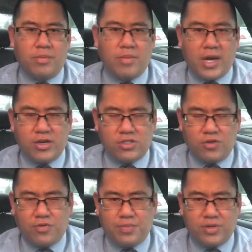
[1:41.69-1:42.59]
Myers, 2
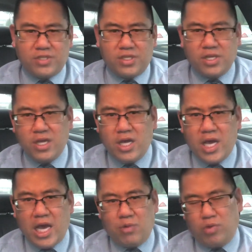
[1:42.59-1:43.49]
for Pearson,
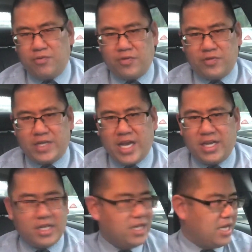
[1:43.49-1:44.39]
and 1 for
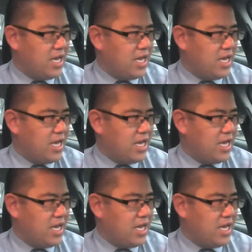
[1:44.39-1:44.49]
Virtanen.